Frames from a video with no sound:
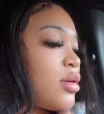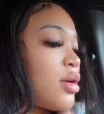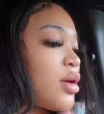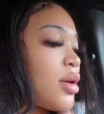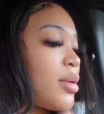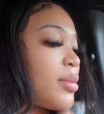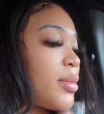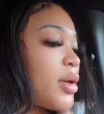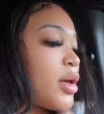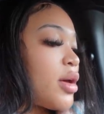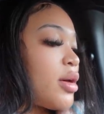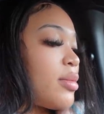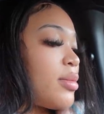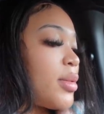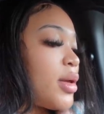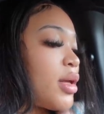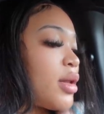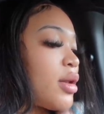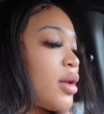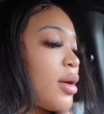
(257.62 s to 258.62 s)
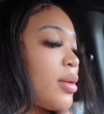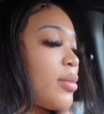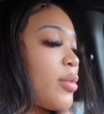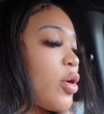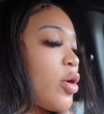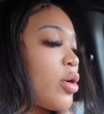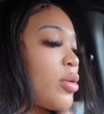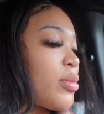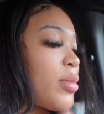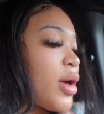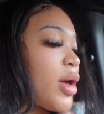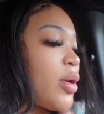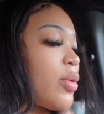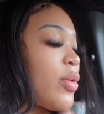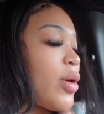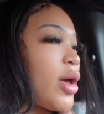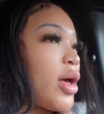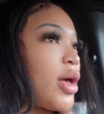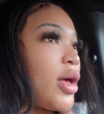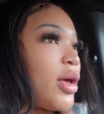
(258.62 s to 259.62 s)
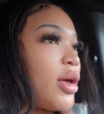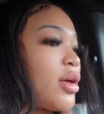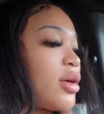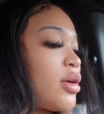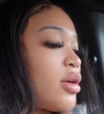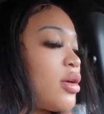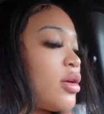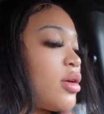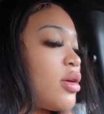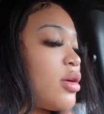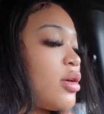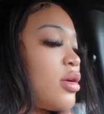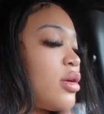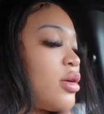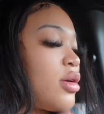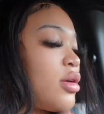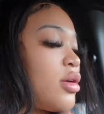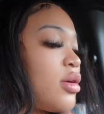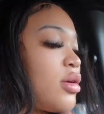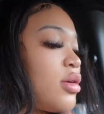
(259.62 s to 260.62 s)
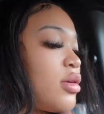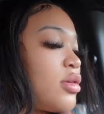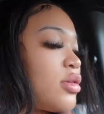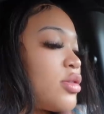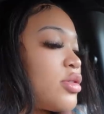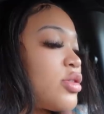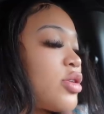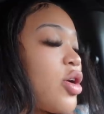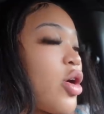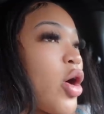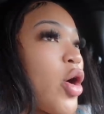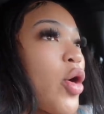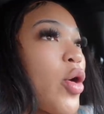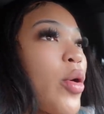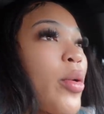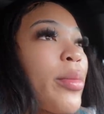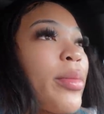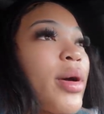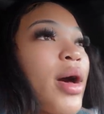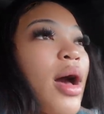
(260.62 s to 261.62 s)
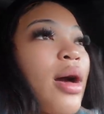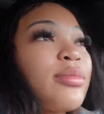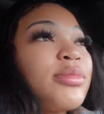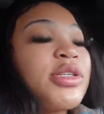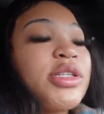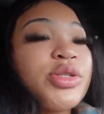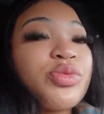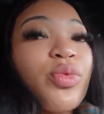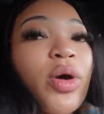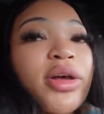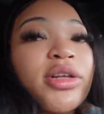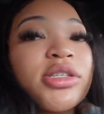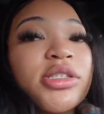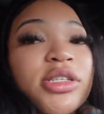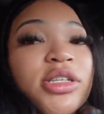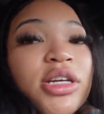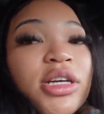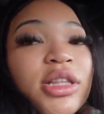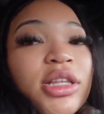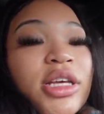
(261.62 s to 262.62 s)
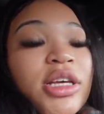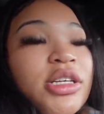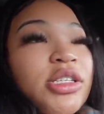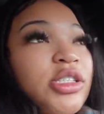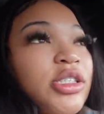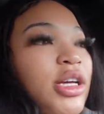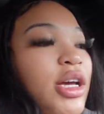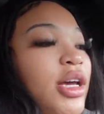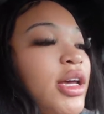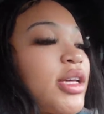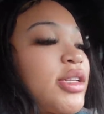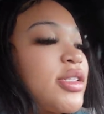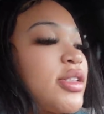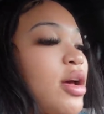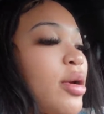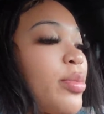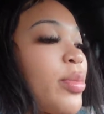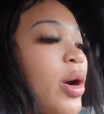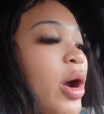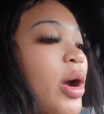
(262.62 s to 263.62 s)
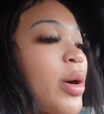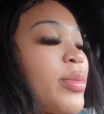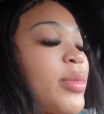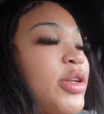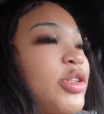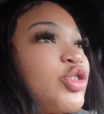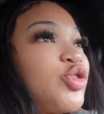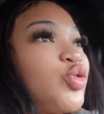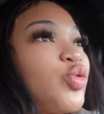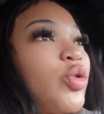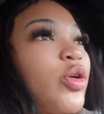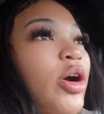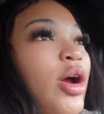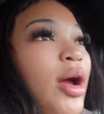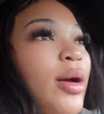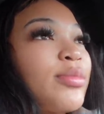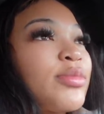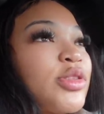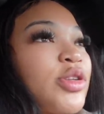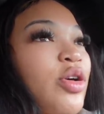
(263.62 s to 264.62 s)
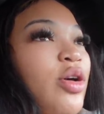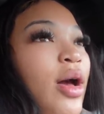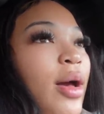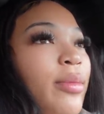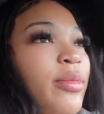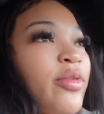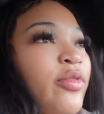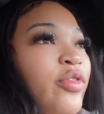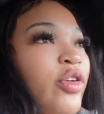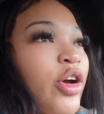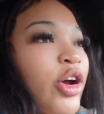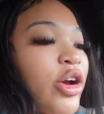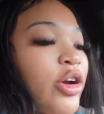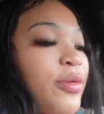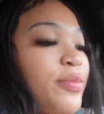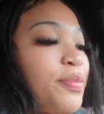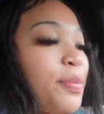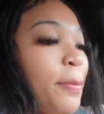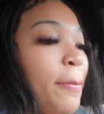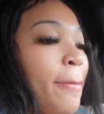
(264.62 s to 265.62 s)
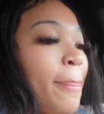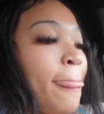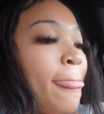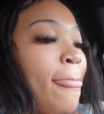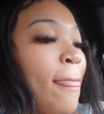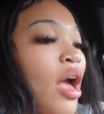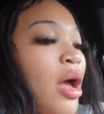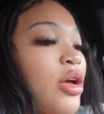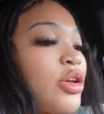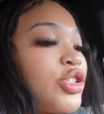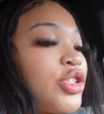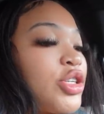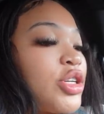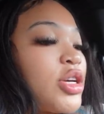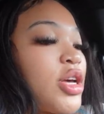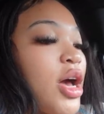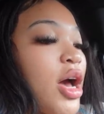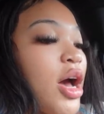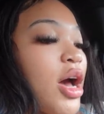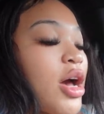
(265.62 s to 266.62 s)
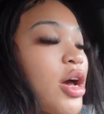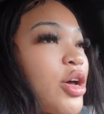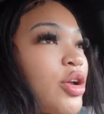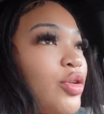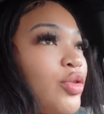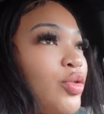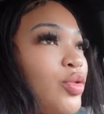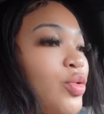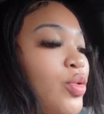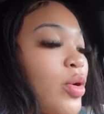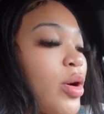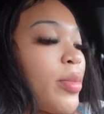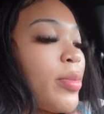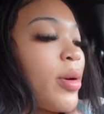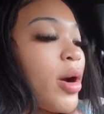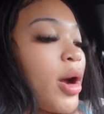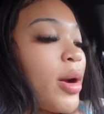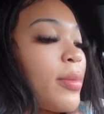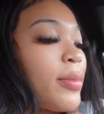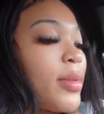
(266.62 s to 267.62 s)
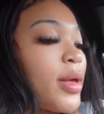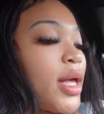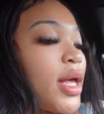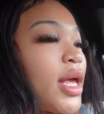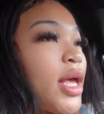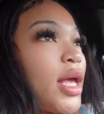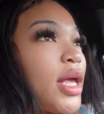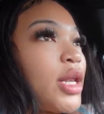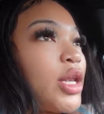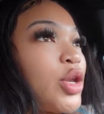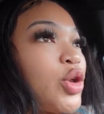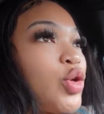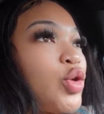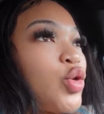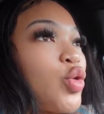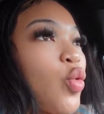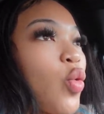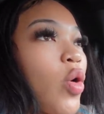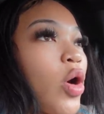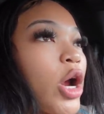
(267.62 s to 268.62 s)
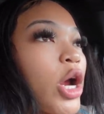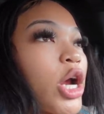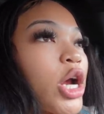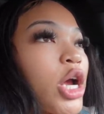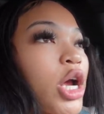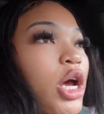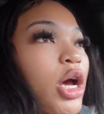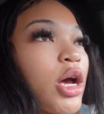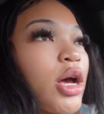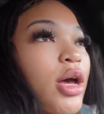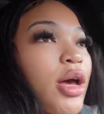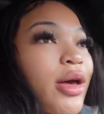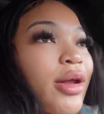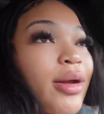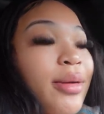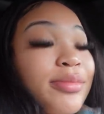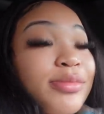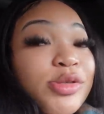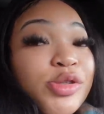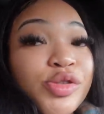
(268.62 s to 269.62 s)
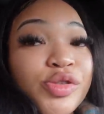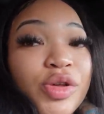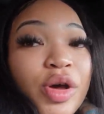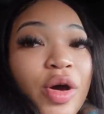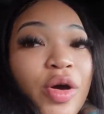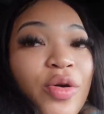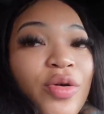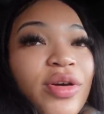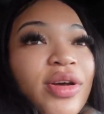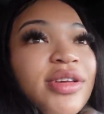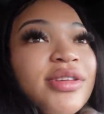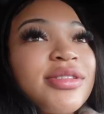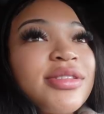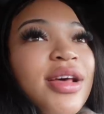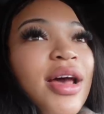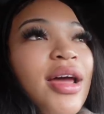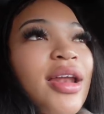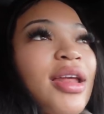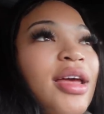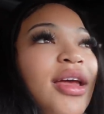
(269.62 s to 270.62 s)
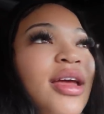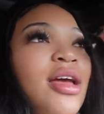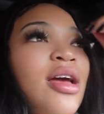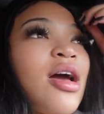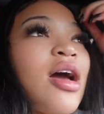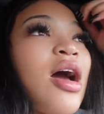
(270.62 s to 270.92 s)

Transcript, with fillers: I'm coming. I'm on my way. So, but I'm just watching Aaliyah Jay's apartment tour. I'm so happy for her. She got a new apartment in New York and I'm so excited.